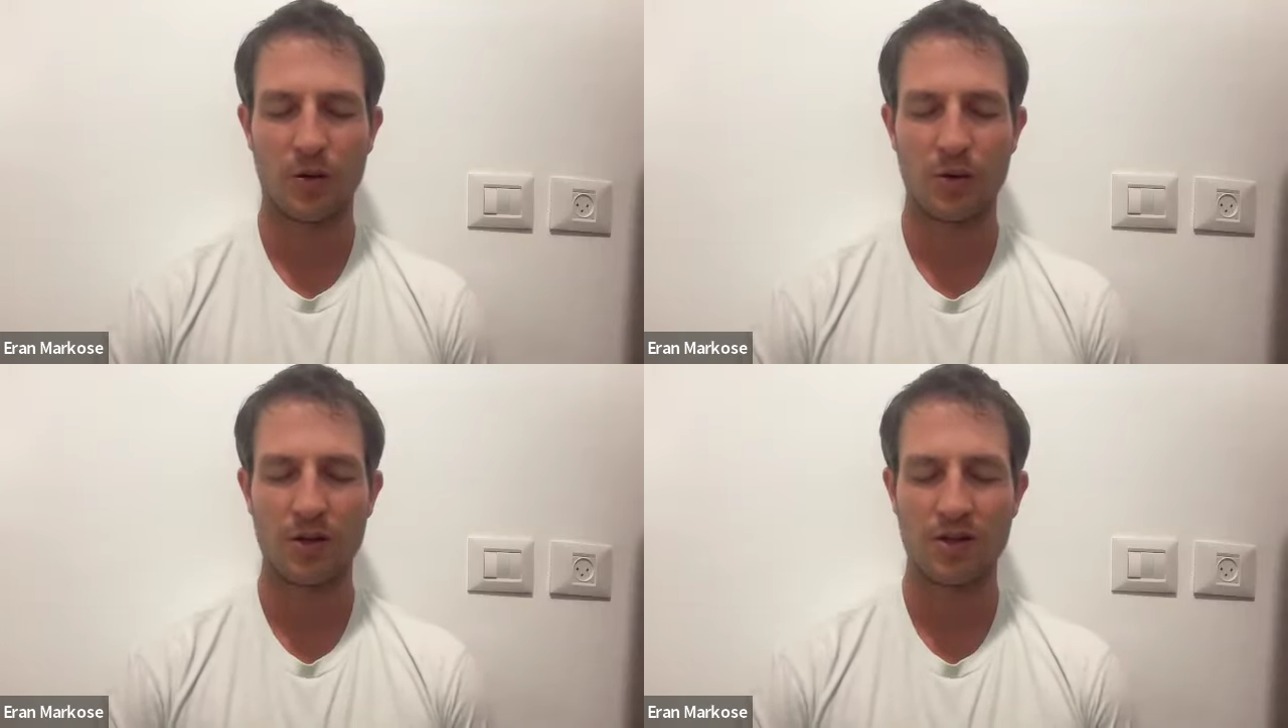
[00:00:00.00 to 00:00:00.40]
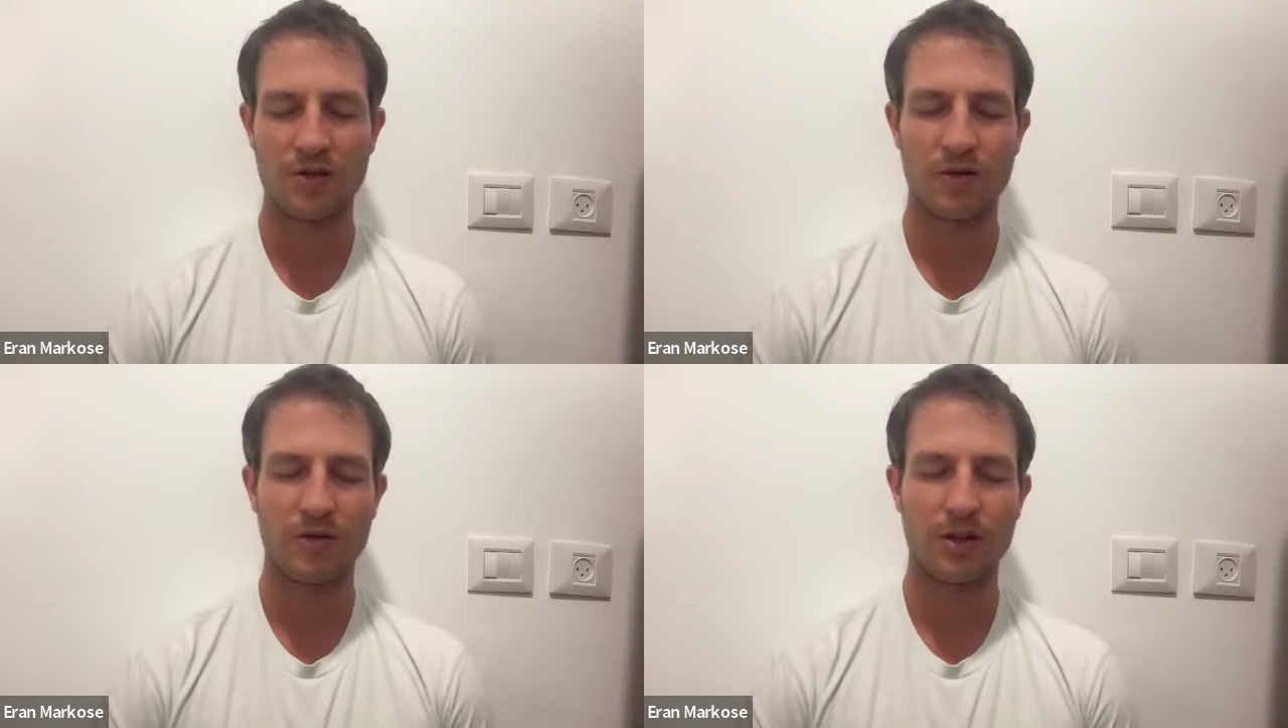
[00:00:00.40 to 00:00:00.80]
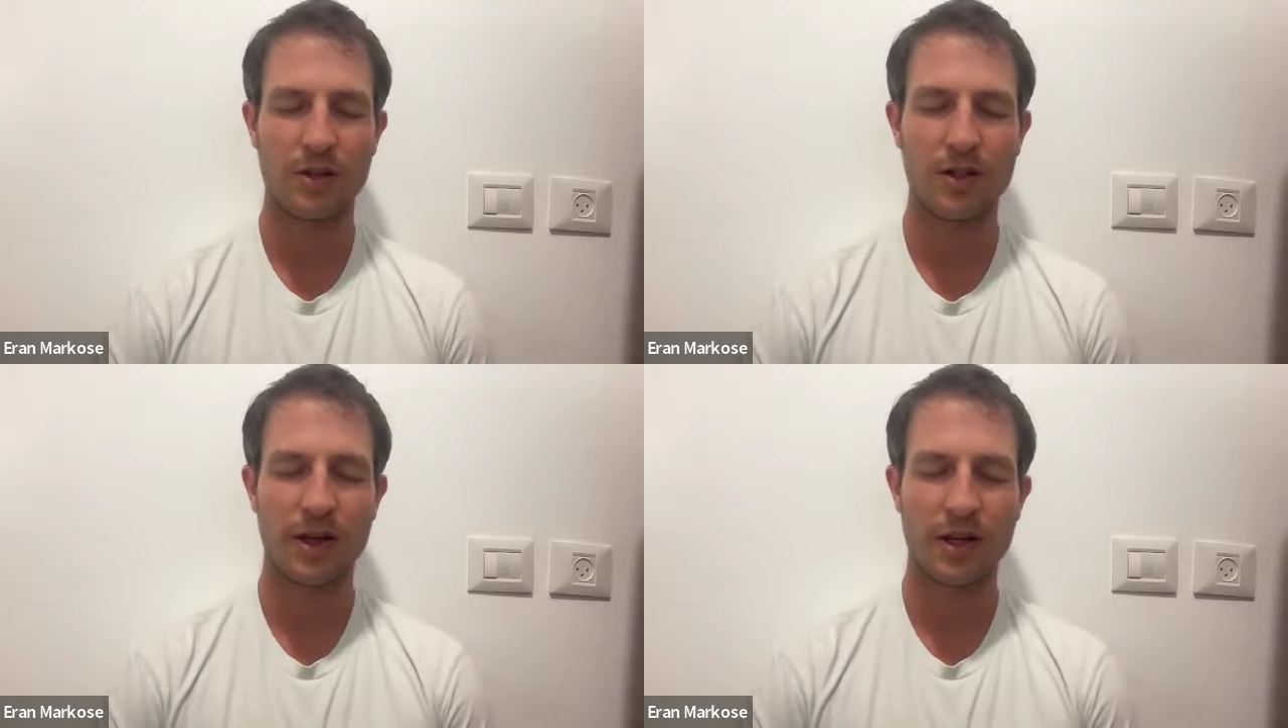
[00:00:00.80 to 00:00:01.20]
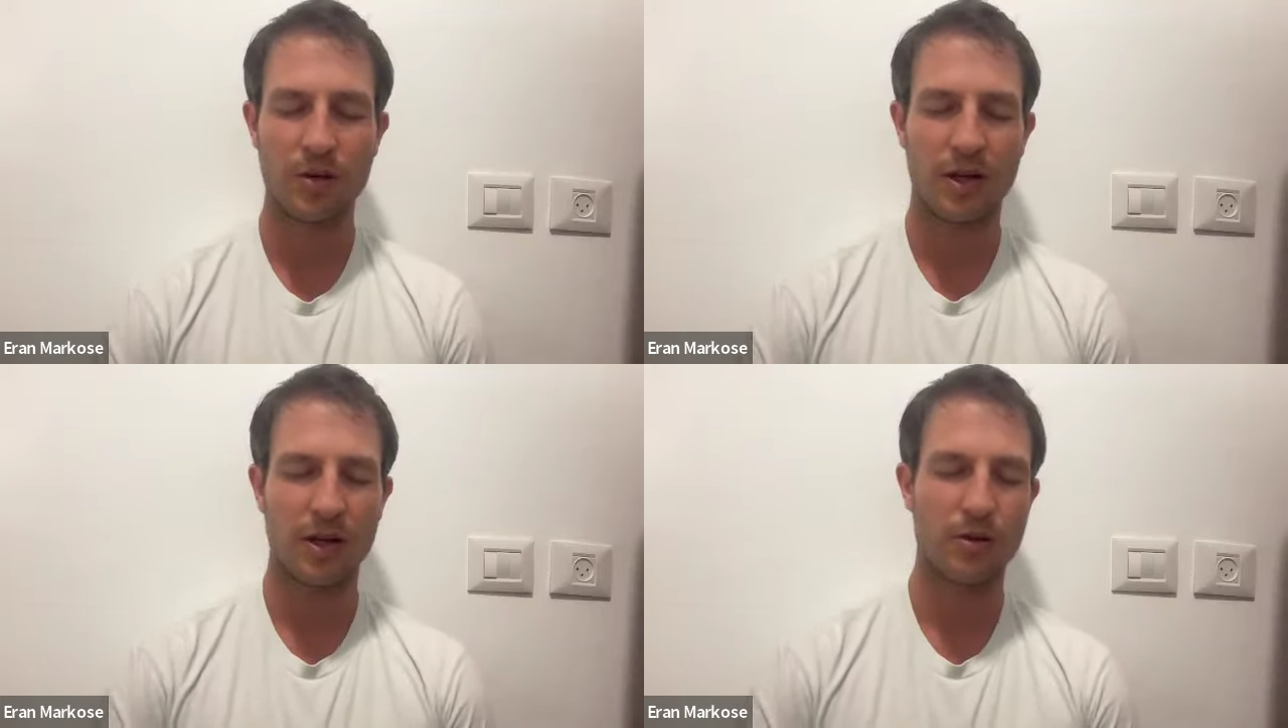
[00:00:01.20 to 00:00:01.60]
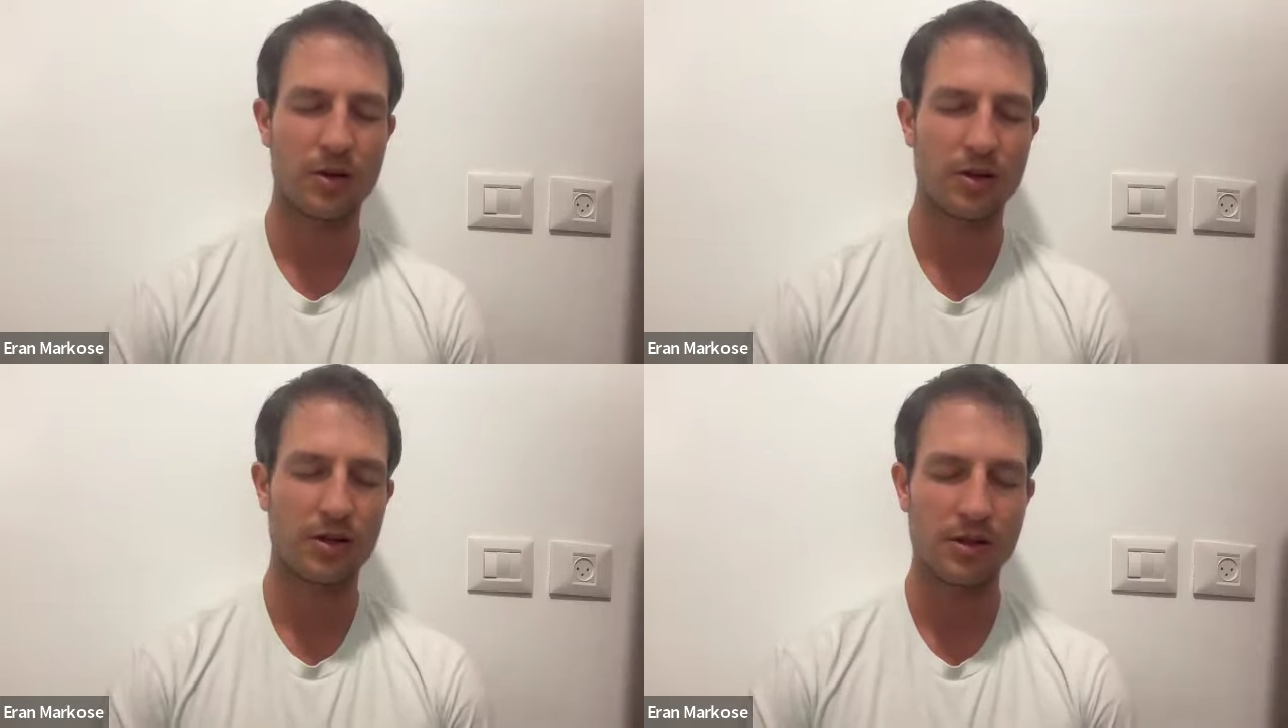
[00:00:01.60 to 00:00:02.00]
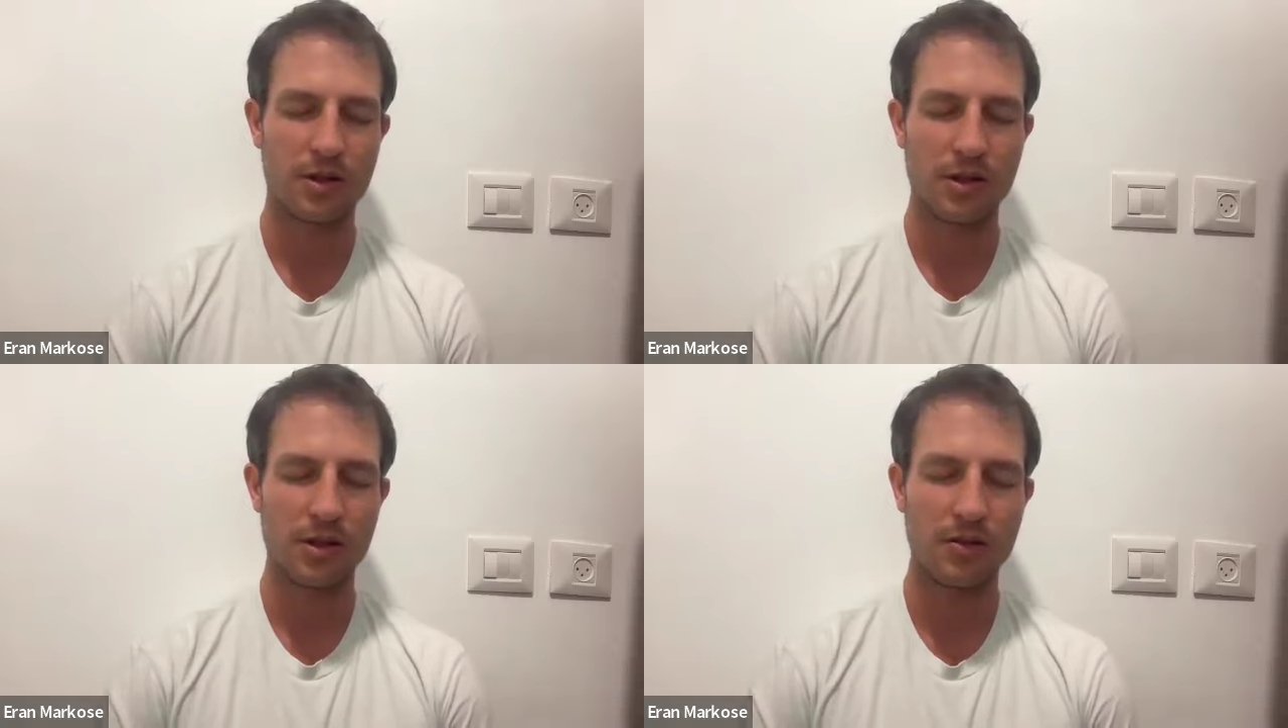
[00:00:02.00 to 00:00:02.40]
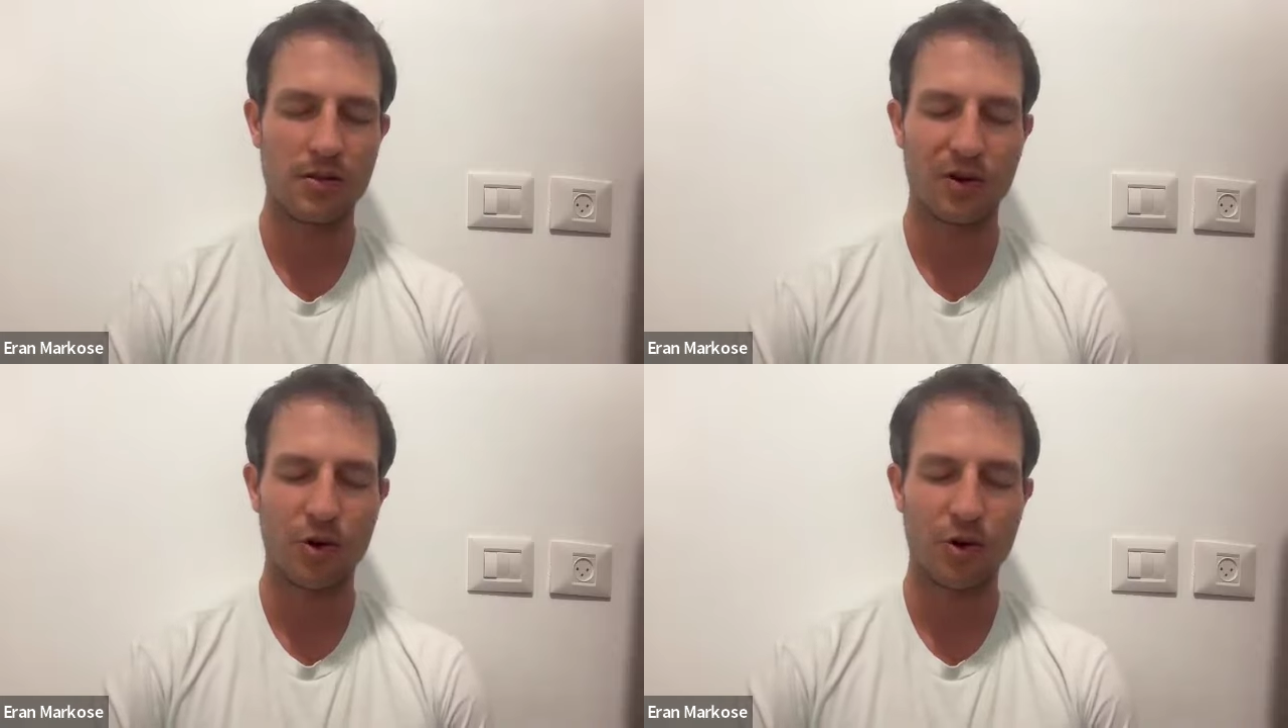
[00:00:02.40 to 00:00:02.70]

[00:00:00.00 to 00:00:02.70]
What does it feel like when I receive?